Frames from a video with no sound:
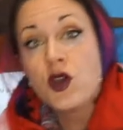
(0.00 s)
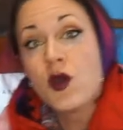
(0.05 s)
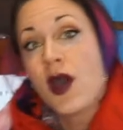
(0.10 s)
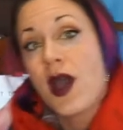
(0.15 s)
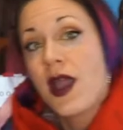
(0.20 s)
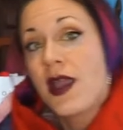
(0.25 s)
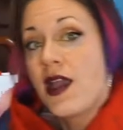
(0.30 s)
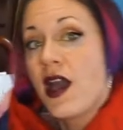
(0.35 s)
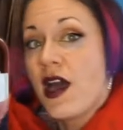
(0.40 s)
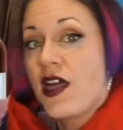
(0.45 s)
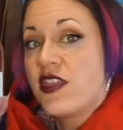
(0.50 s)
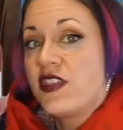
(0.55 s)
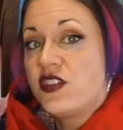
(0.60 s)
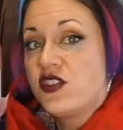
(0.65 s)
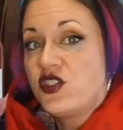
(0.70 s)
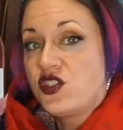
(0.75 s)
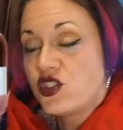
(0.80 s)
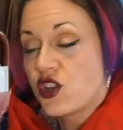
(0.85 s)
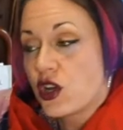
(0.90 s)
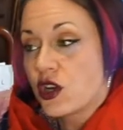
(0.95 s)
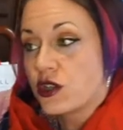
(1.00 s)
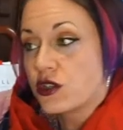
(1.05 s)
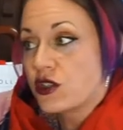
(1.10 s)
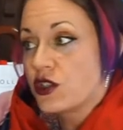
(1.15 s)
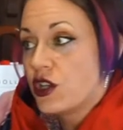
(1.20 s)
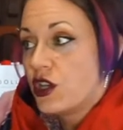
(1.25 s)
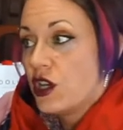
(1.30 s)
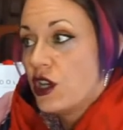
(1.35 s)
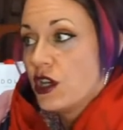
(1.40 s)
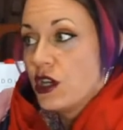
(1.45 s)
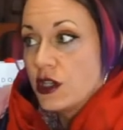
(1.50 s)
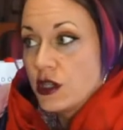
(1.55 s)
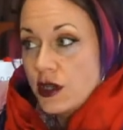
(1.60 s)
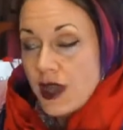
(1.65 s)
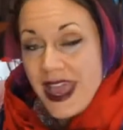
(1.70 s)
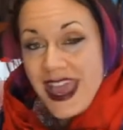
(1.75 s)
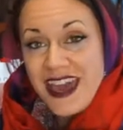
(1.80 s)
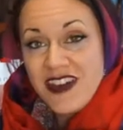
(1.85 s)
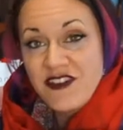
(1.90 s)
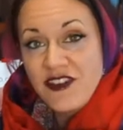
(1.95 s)
I got this shirt
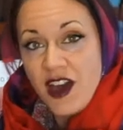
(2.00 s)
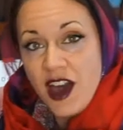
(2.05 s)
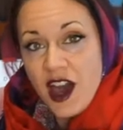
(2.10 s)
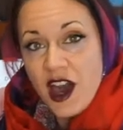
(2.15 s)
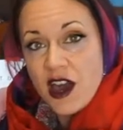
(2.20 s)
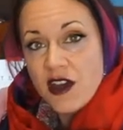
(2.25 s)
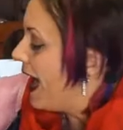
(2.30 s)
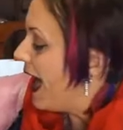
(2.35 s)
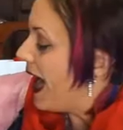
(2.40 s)
half off.